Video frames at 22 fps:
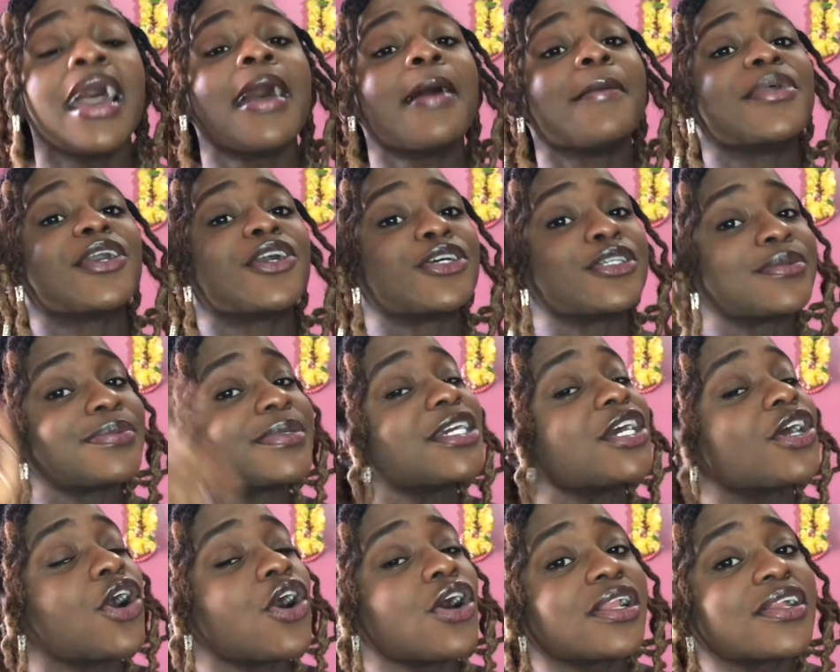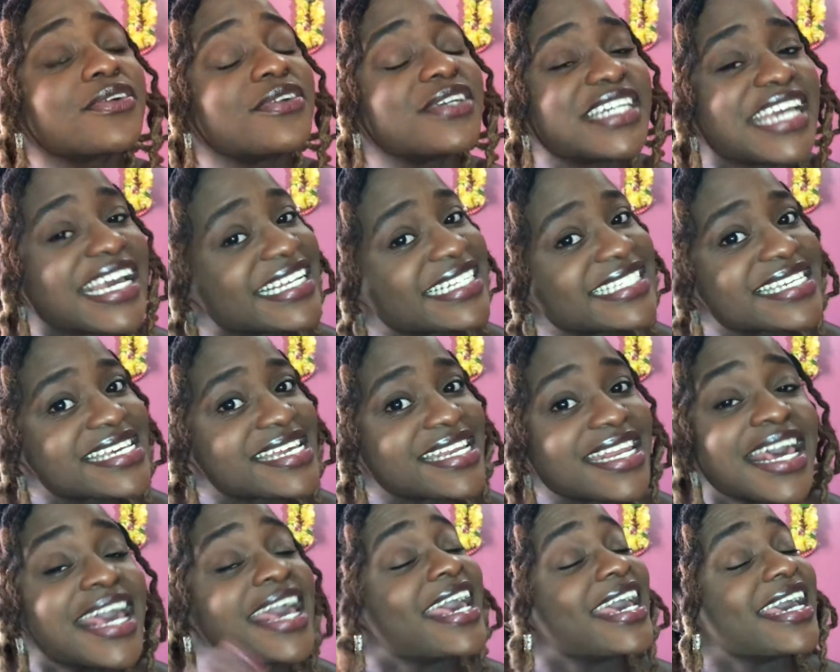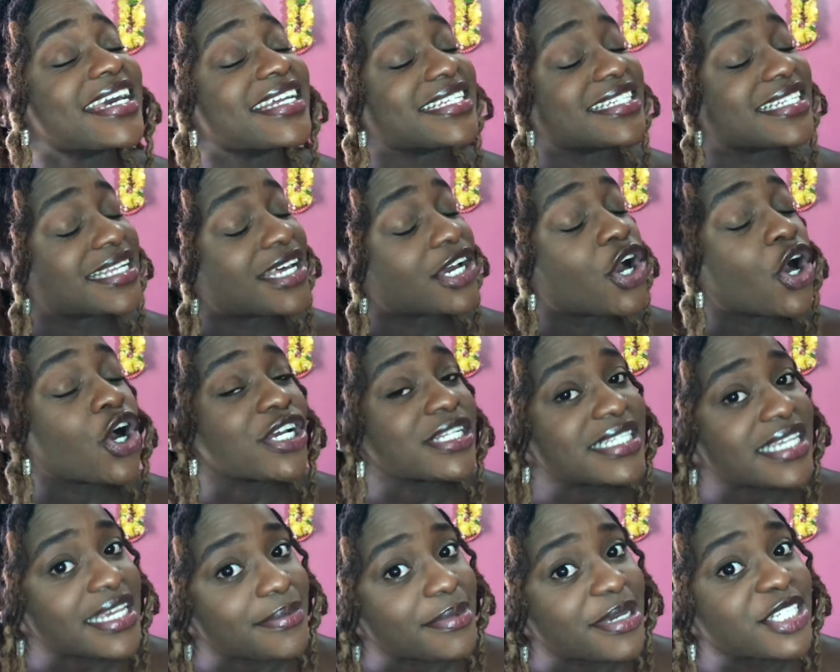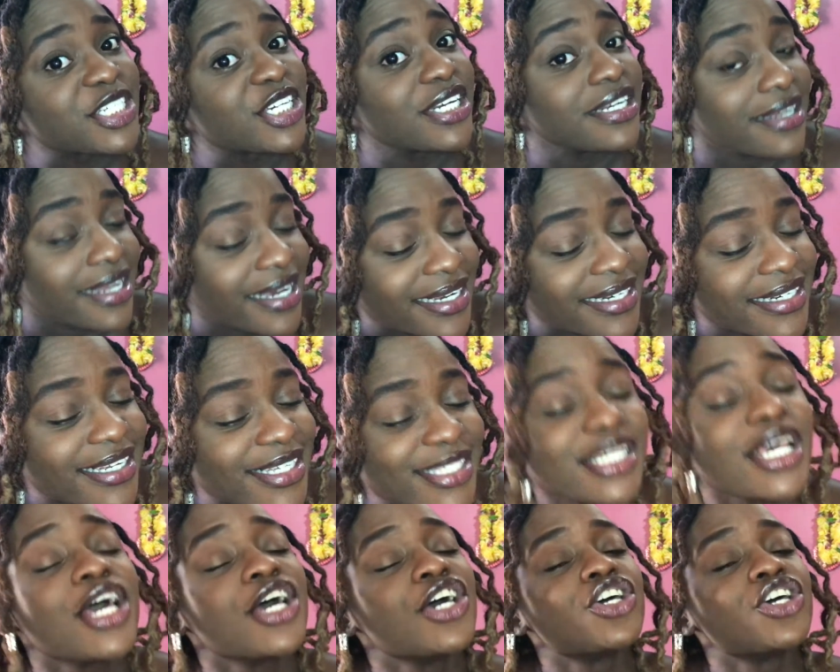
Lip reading: because we are all created in God's image and likeness.